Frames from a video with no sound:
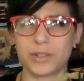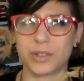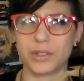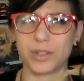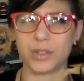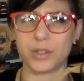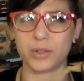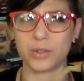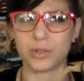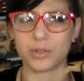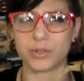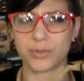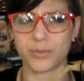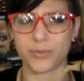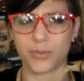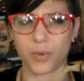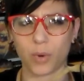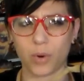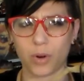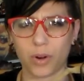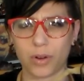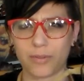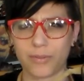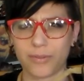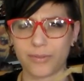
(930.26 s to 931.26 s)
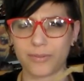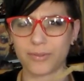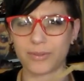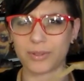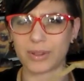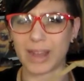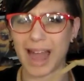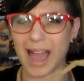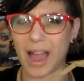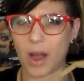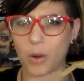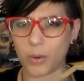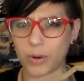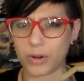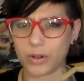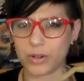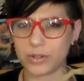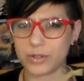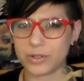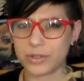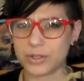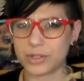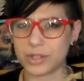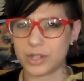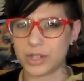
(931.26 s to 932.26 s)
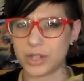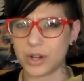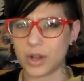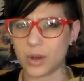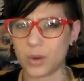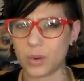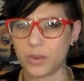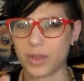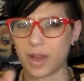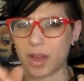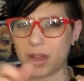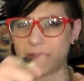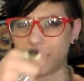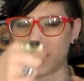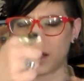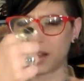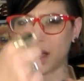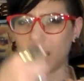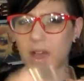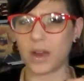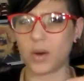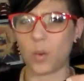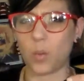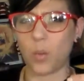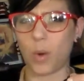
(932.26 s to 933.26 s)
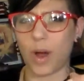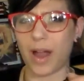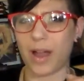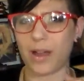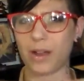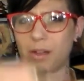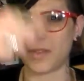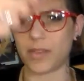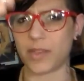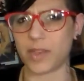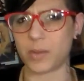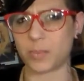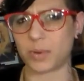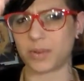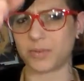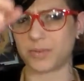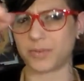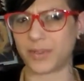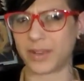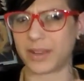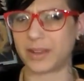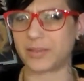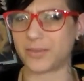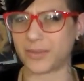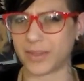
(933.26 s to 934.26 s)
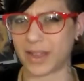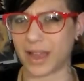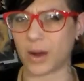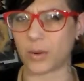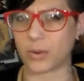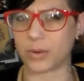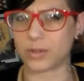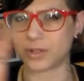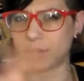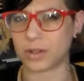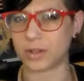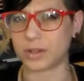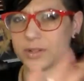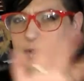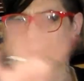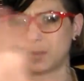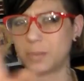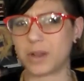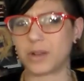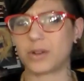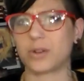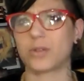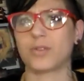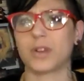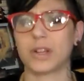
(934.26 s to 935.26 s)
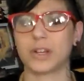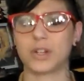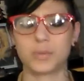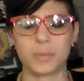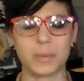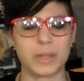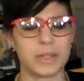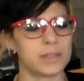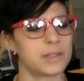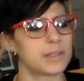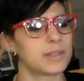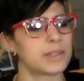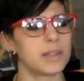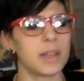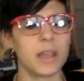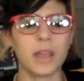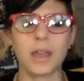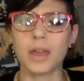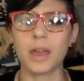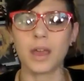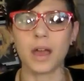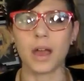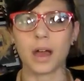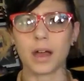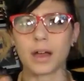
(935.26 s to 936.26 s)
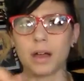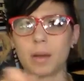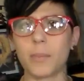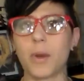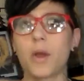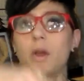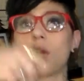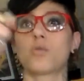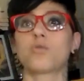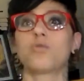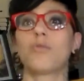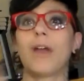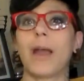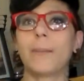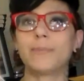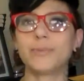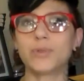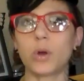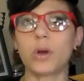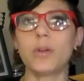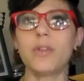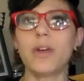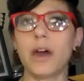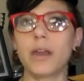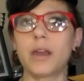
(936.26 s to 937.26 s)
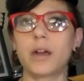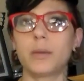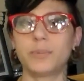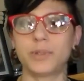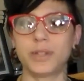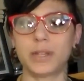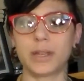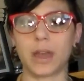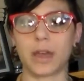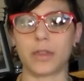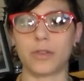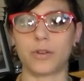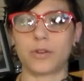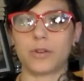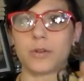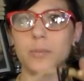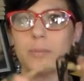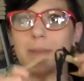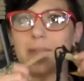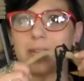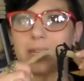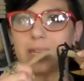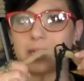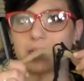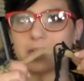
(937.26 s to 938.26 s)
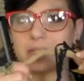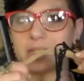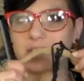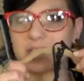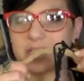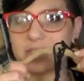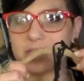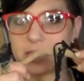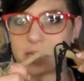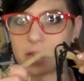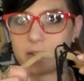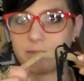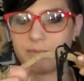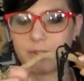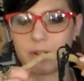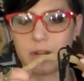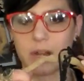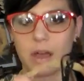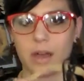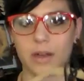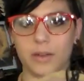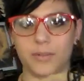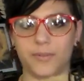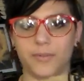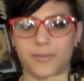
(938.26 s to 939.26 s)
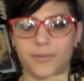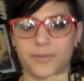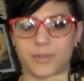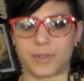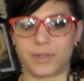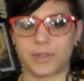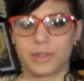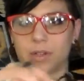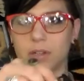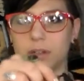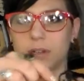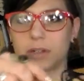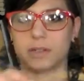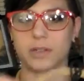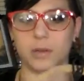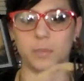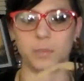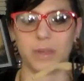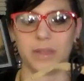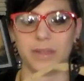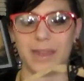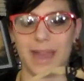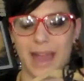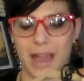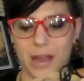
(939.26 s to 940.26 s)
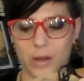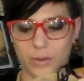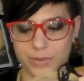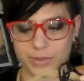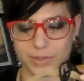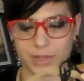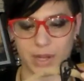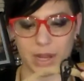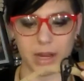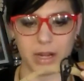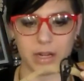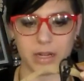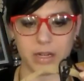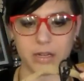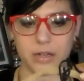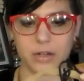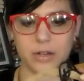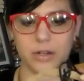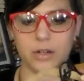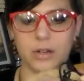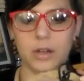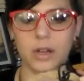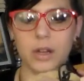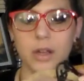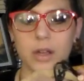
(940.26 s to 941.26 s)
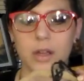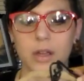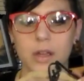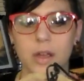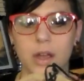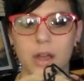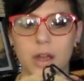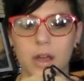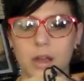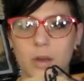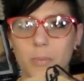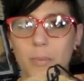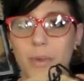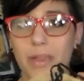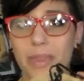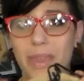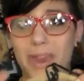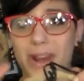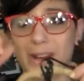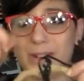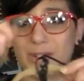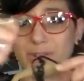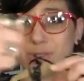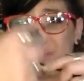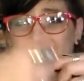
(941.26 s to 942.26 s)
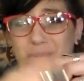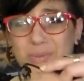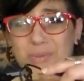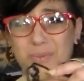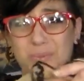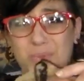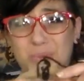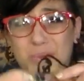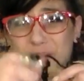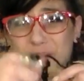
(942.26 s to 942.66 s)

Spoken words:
is used for flowers, you know, that kind of wire that they put fake flowers on to make arrangements. Wrapped all that up together to make it stiff enough to be the outside here. And then I just